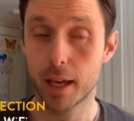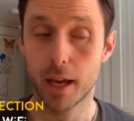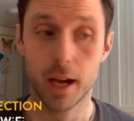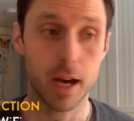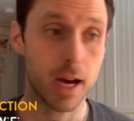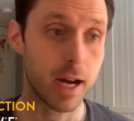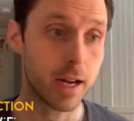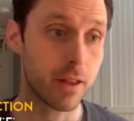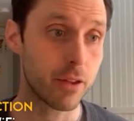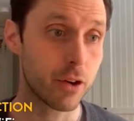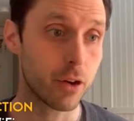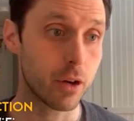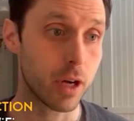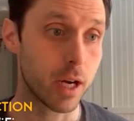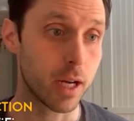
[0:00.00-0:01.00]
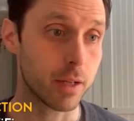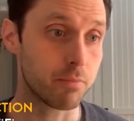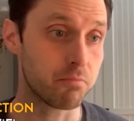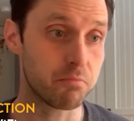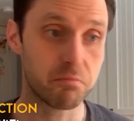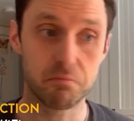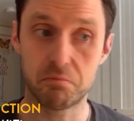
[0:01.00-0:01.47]
Uh, another uh,
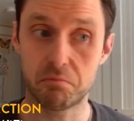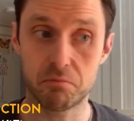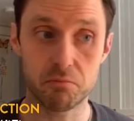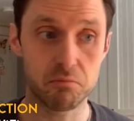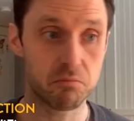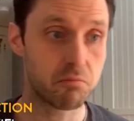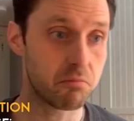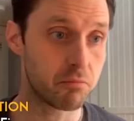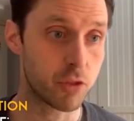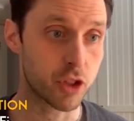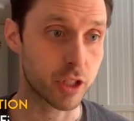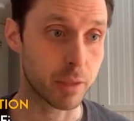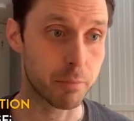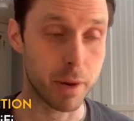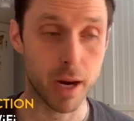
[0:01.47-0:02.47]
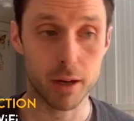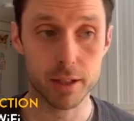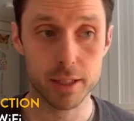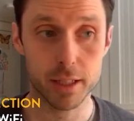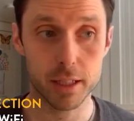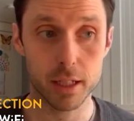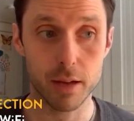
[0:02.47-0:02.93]
just
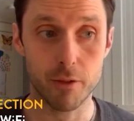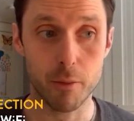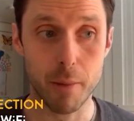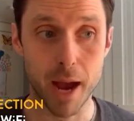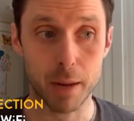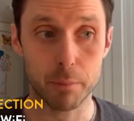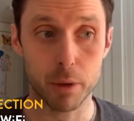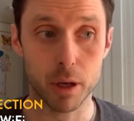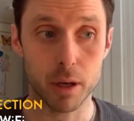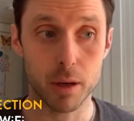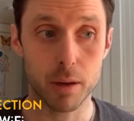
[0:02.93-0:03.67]
comparison of the MacBook